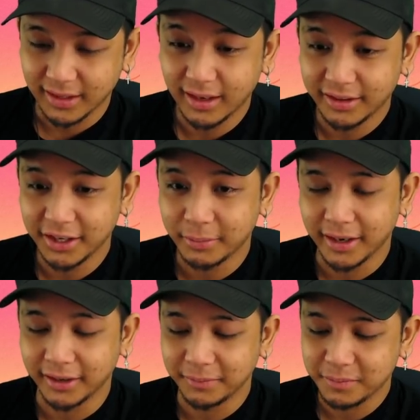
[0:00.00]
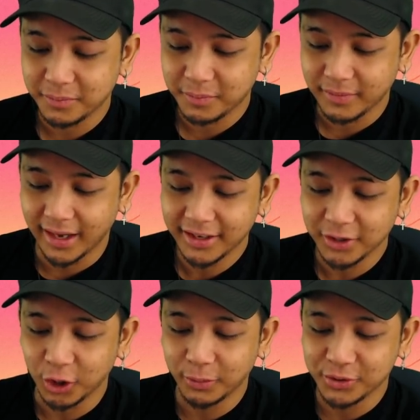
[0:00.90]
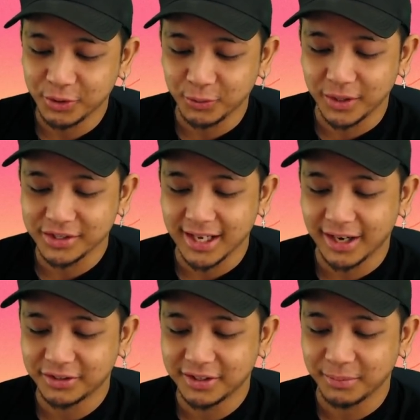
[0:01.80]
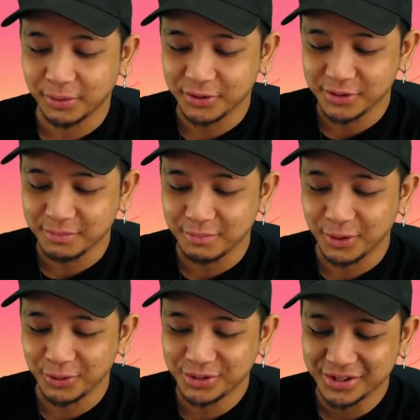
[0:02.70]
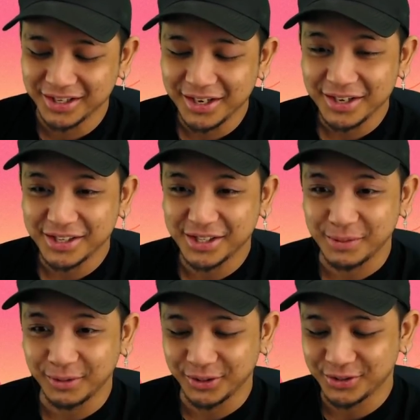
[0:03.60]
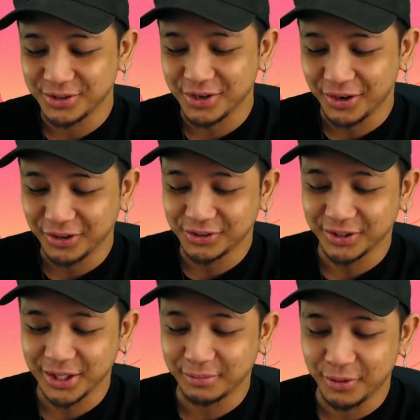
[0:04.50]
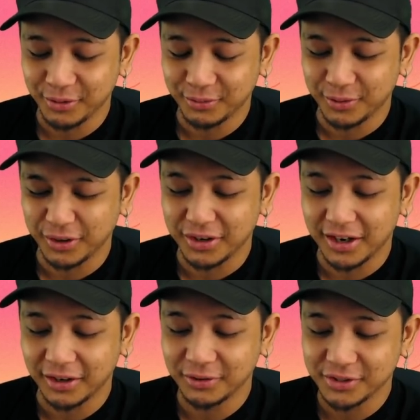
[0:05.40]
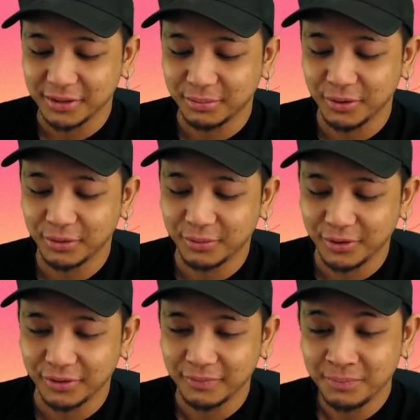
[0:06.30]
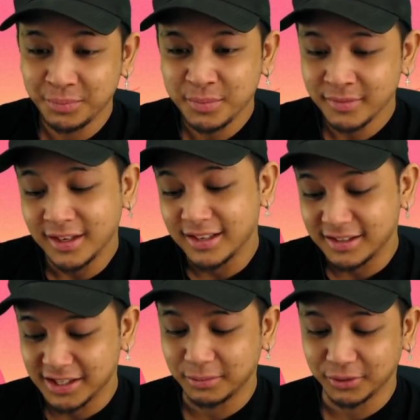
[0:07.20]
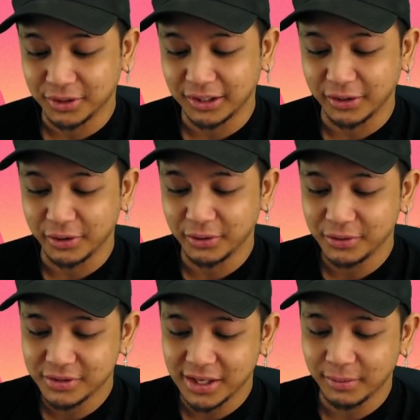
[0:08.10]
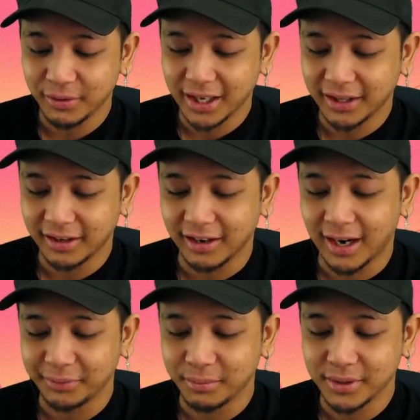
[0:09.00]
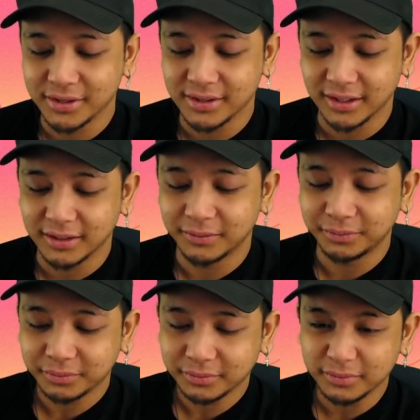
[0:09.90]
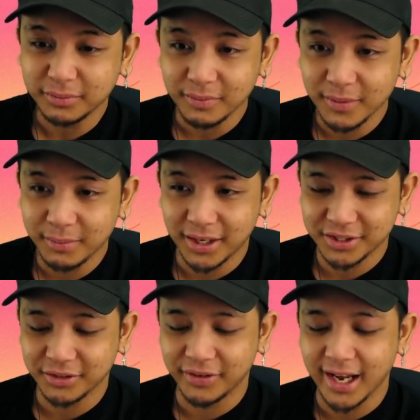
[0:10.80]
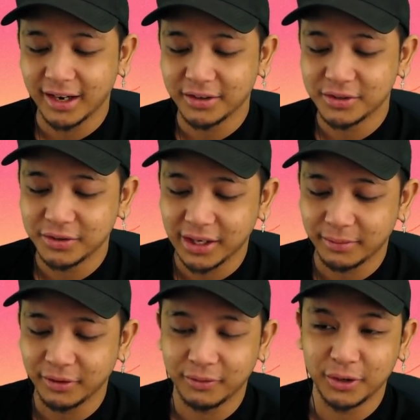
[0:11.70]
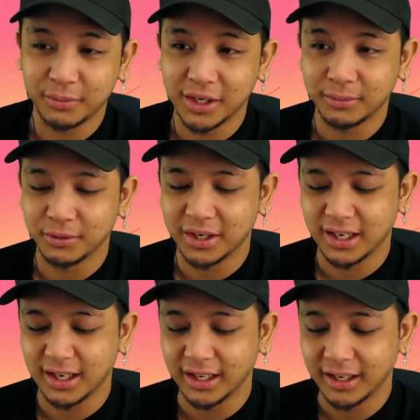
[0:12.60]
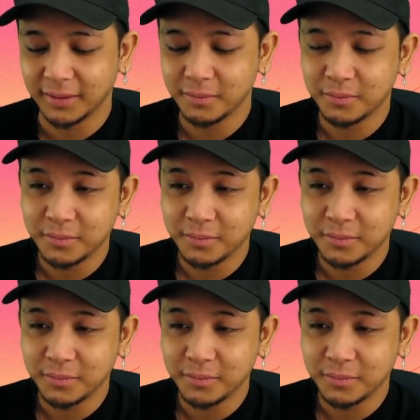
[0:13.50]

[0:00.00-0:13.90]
that I think about it, I think Obito was actually the person most similar to Naruto. They both wore goggles, they both wore similar clothes, they both had the optimistic, positive attitude, they both wanted to become Hokage.